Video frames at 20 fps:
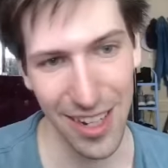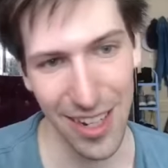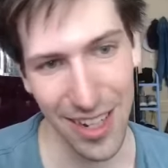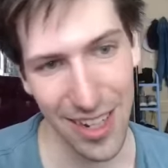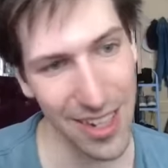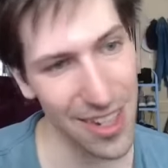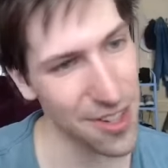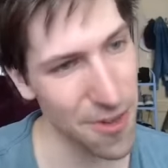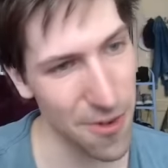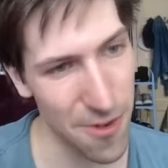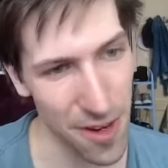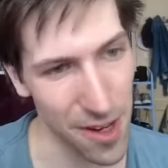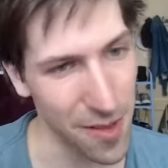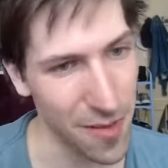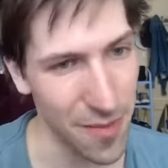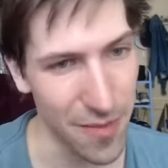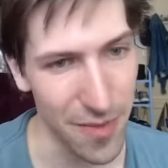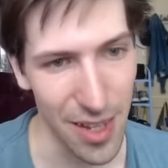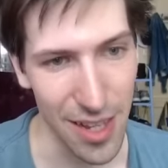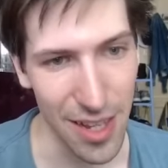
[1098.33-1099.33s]
Not so great.
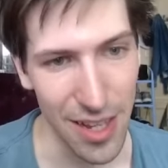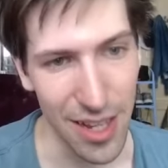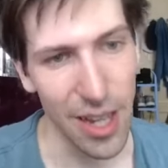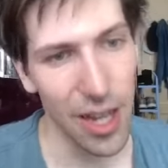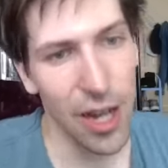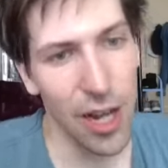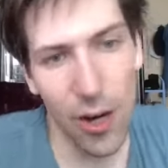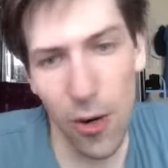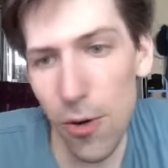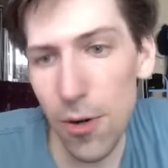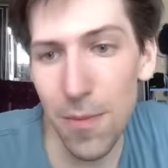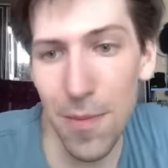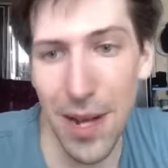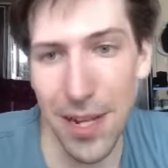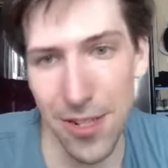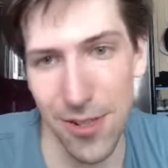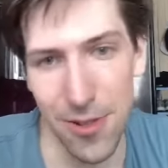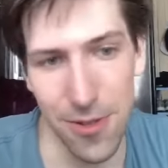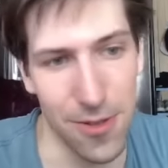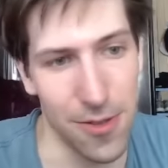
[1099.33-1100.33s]

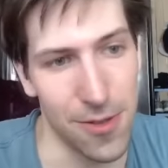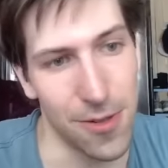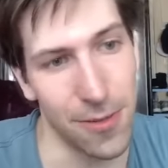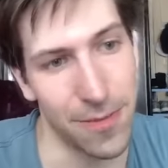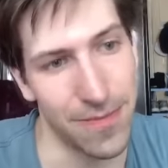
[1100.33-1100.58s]
Quartermaster.